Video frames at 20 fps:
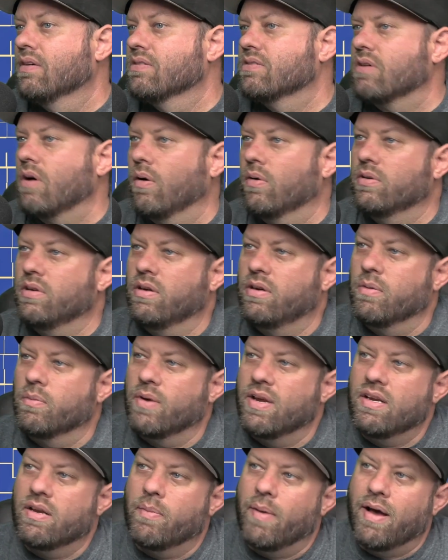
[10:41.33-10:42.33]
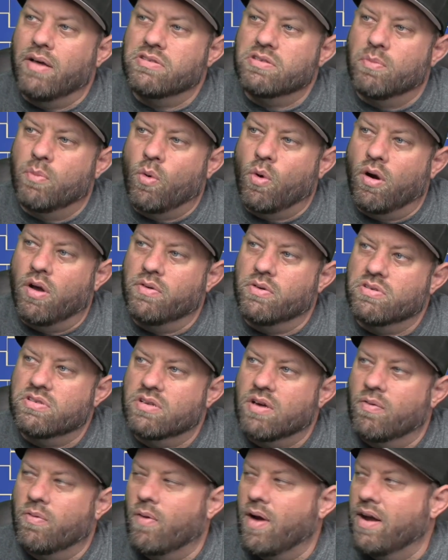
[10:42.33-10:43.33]
So you can read about some more other
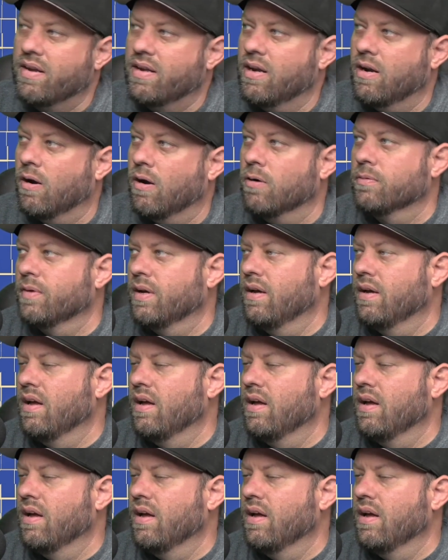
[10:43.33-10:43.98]
stuff right here.